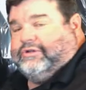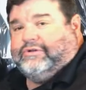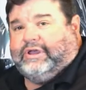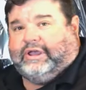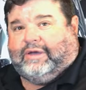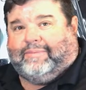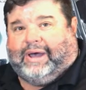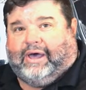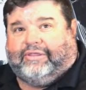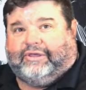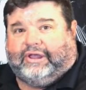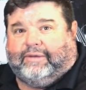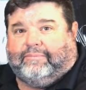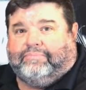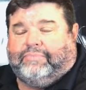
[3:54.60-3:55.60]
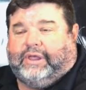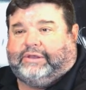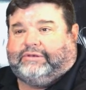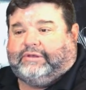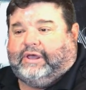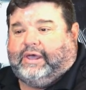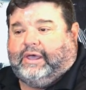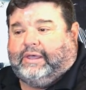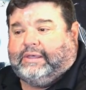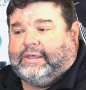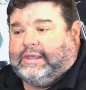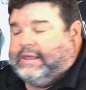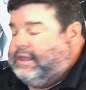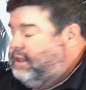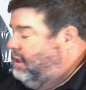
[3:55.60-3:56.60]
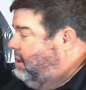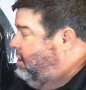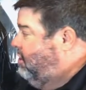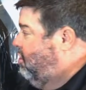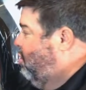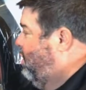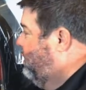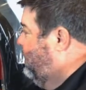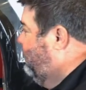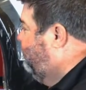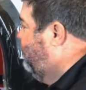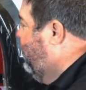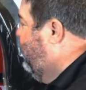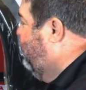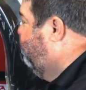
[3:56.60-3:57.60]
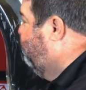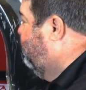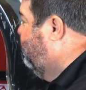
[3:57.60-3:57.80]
unique about them that no one else has